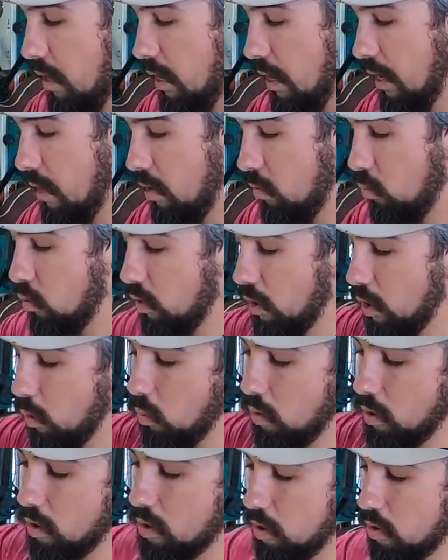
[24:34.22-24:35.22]
and really
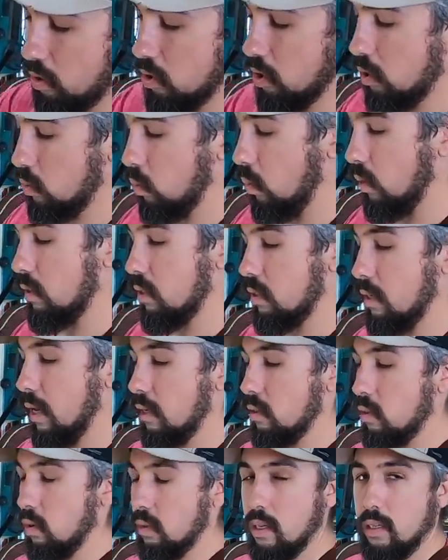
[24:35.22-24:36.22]
work on just one
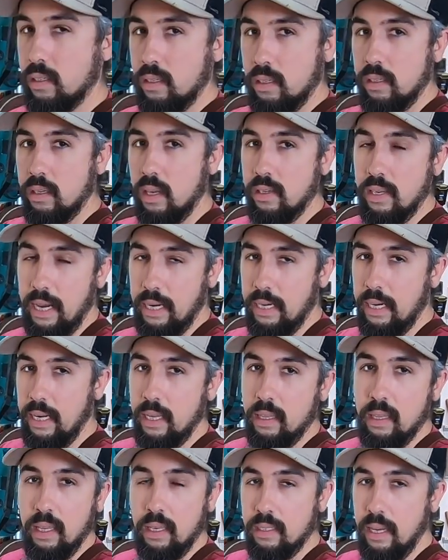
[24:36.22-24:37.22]
side. So this is a
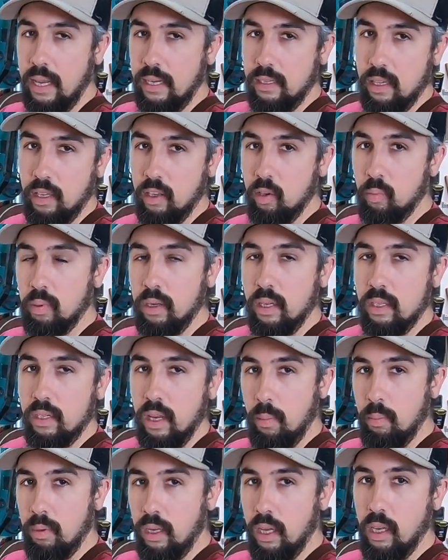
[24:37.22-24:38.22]
technique that takes a little bit of
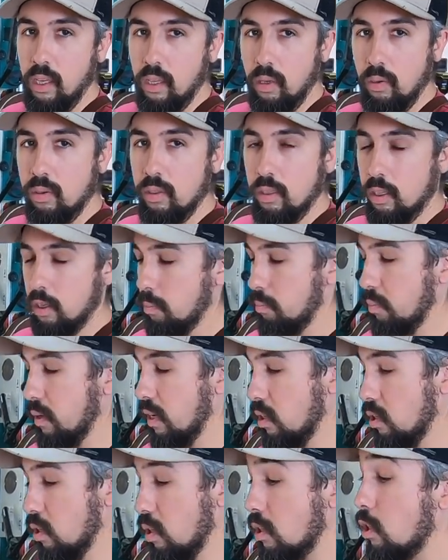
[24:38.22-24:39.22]
time to get used to, but
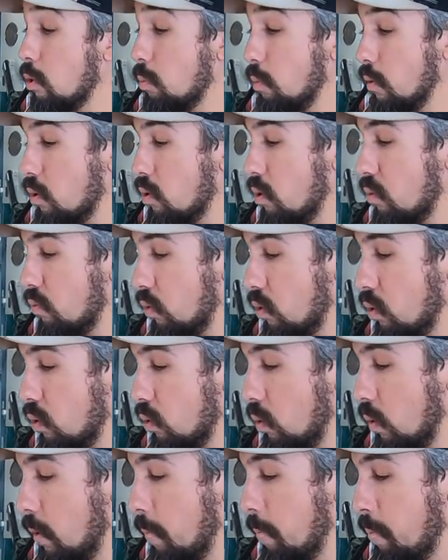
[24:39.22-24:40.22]
it's a super useful
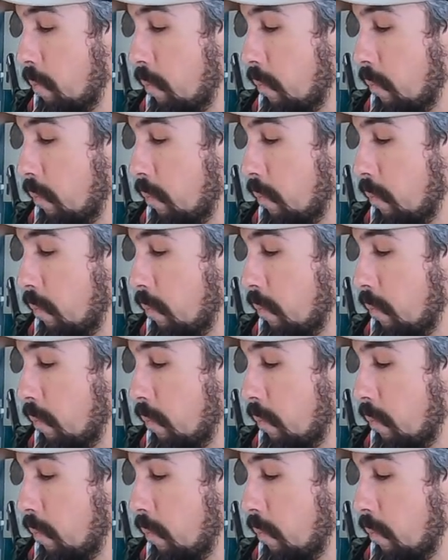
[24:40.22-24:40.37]
tool